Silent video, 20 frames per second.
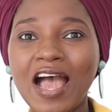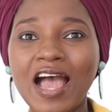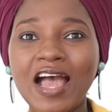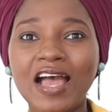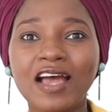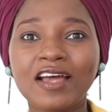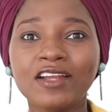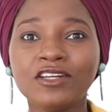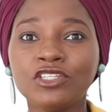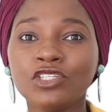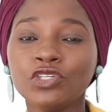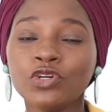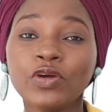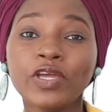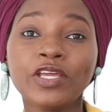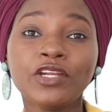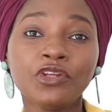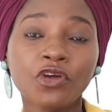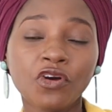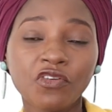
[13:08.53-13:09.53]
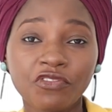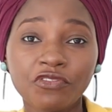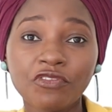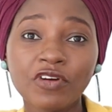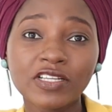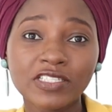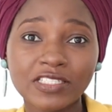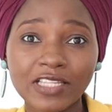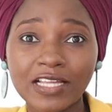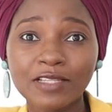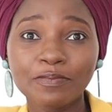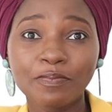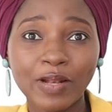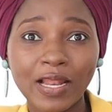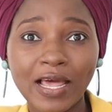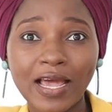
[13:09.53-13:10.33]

and in your fresh start